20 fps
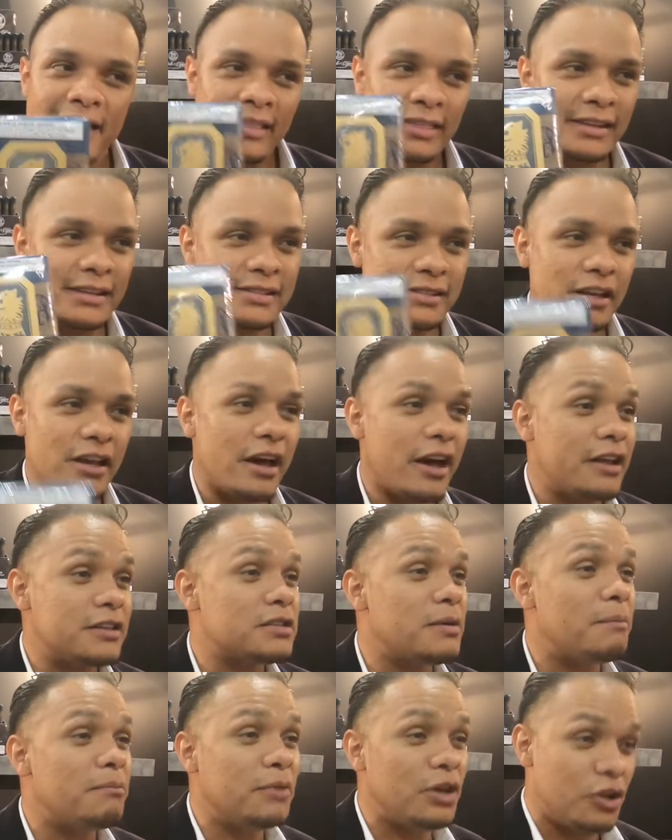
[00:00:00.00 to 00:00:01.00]
This cigar
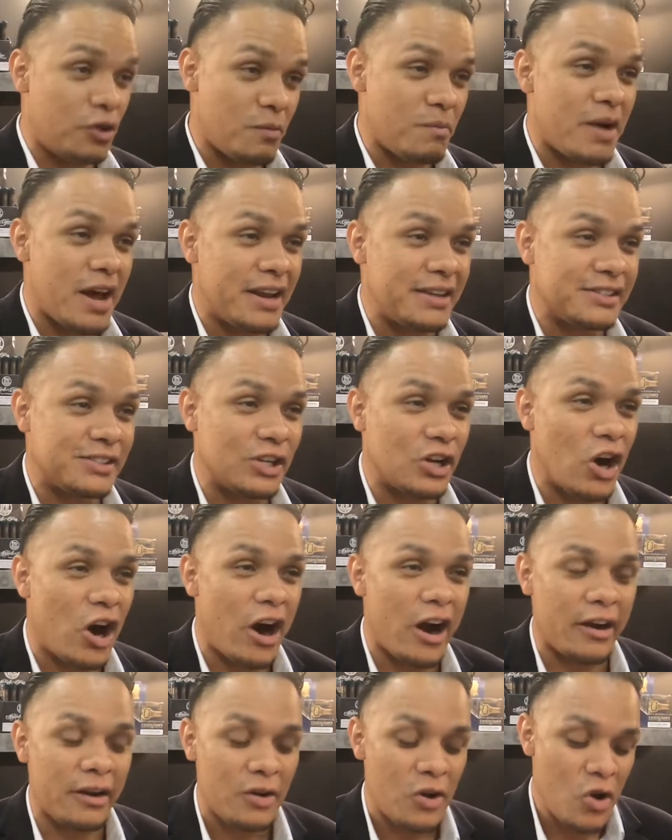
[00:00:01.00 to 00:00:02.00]
is a medium body
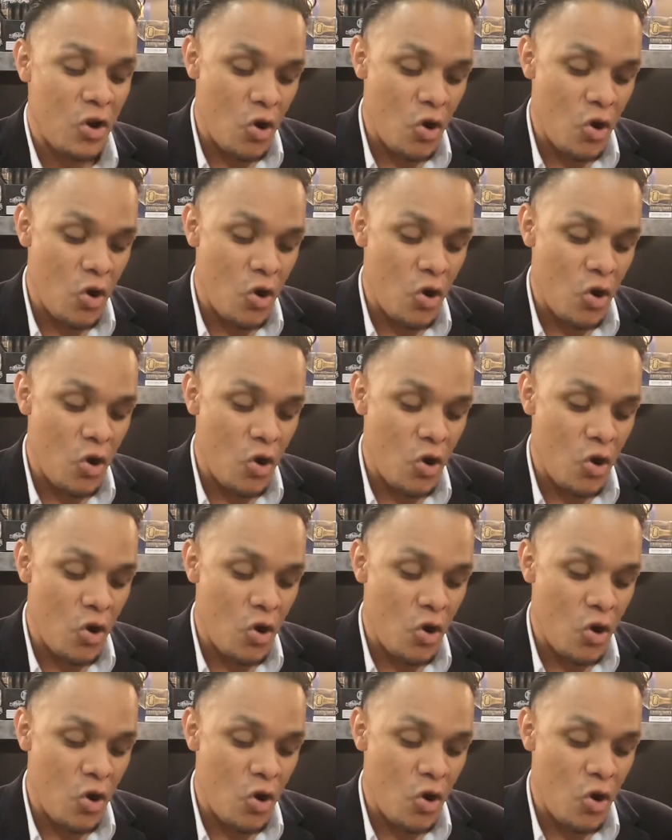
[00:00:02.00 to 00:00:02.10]
cigar